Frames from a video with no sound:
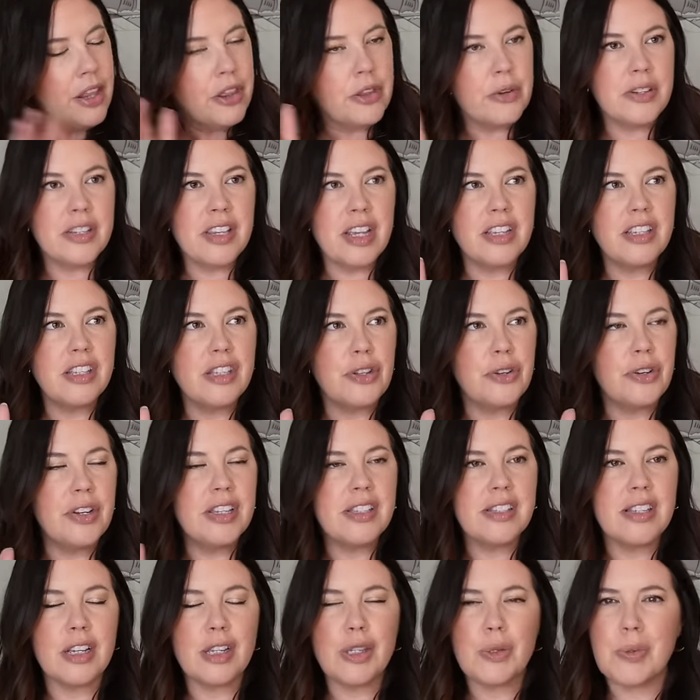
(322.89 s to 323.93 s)
They're size
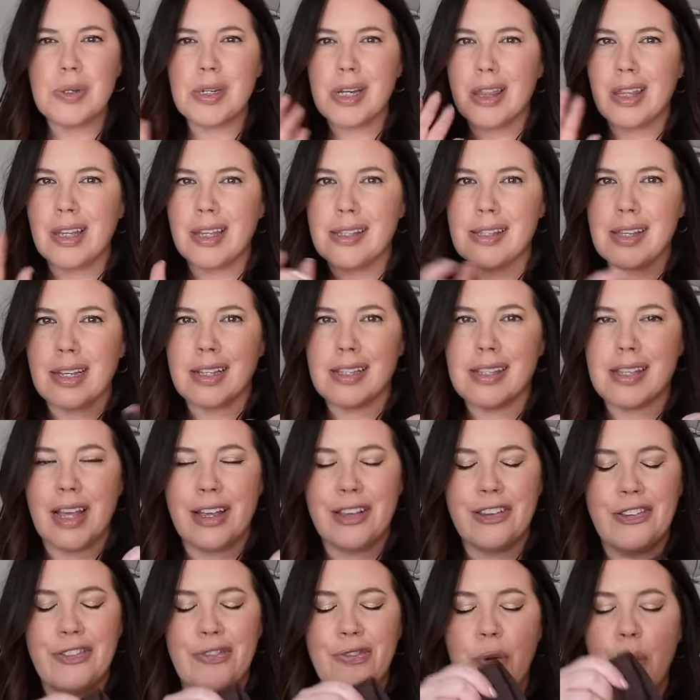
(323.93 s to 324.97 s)
thirty-six, which I think is like a
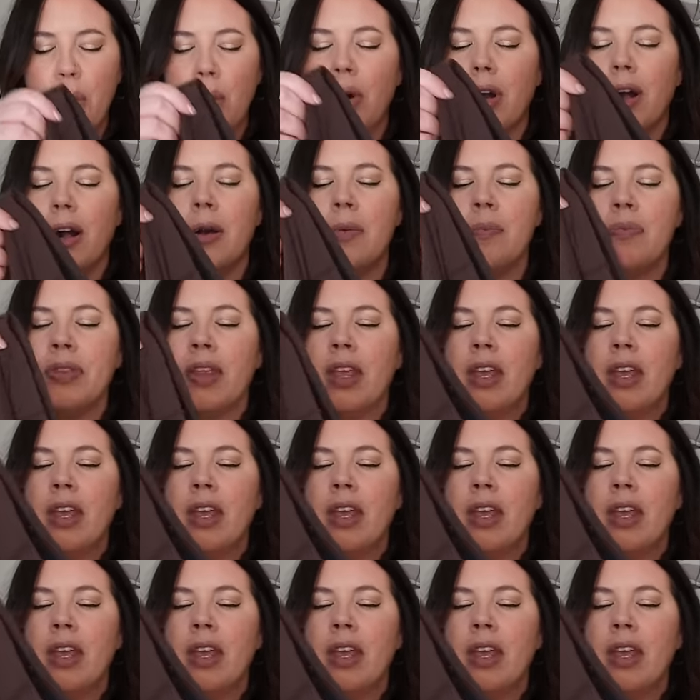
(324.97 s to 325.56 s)
size four.